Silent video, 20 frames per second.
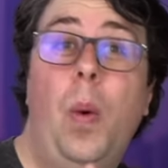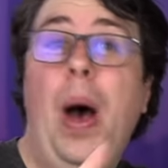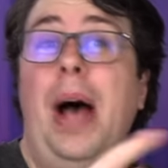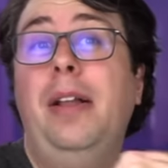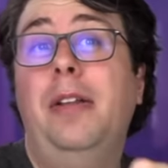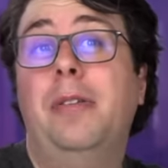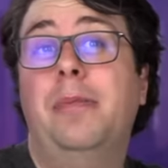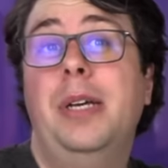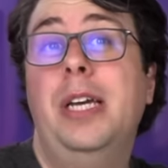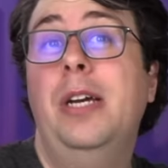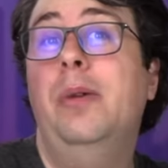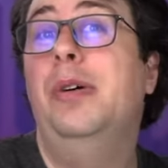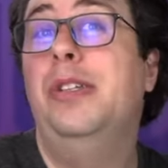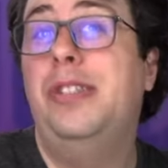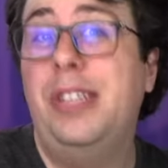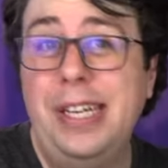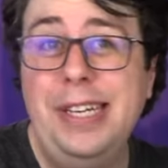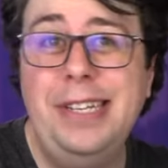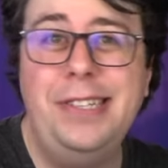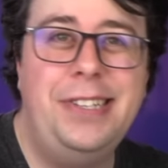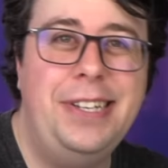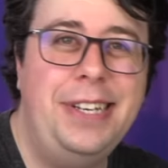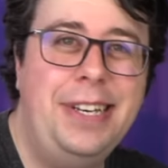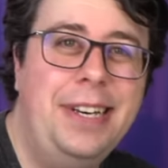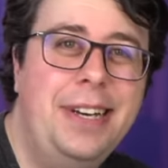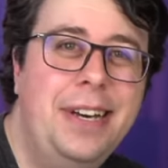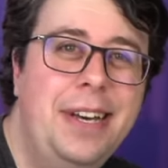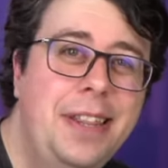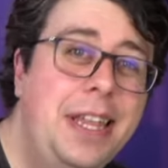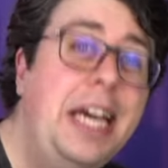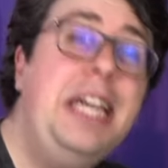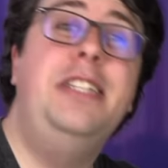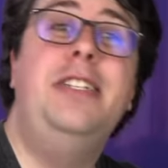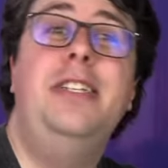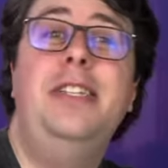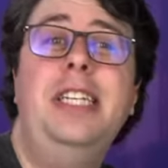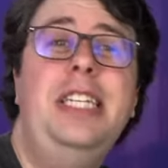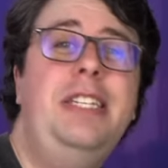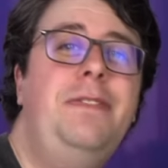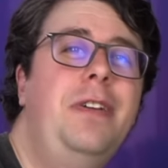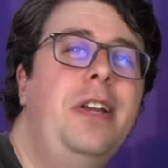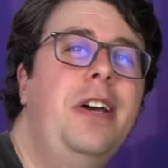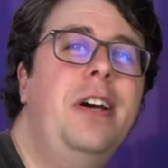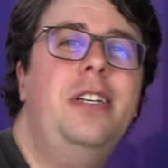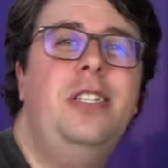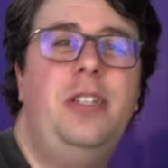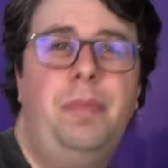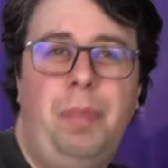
Well, it was easy. Thanks to this video's